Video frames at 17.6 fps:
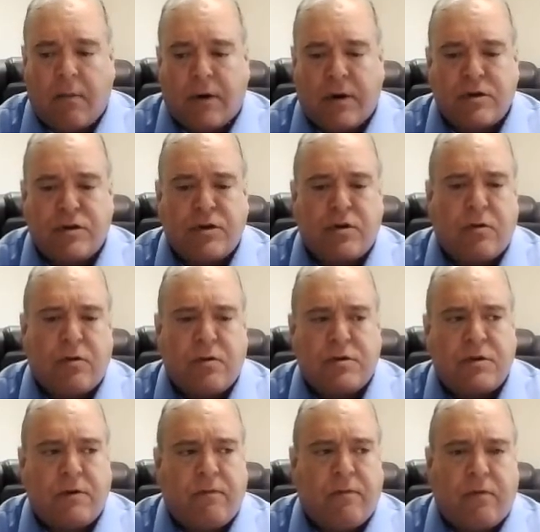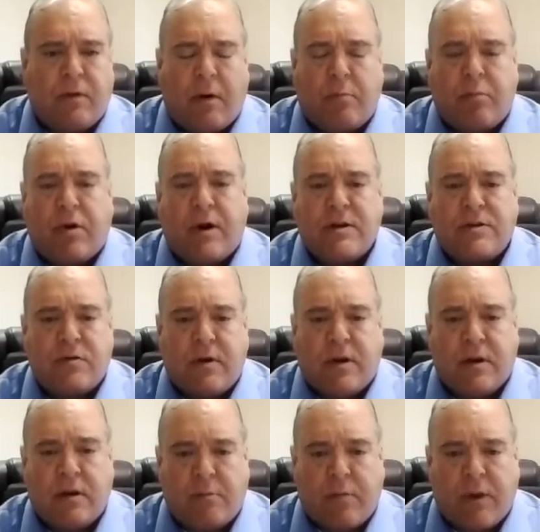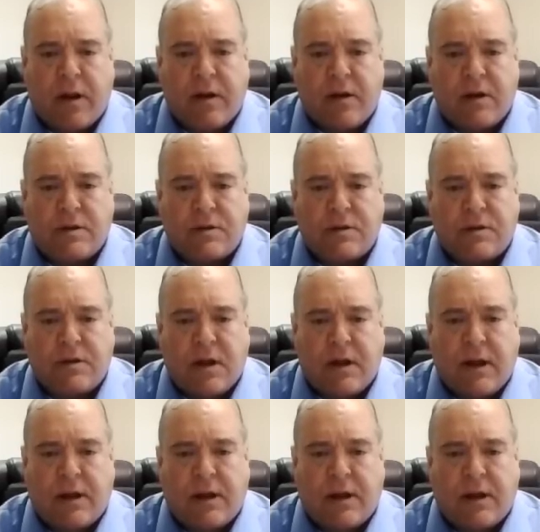concerns of appraiser independence,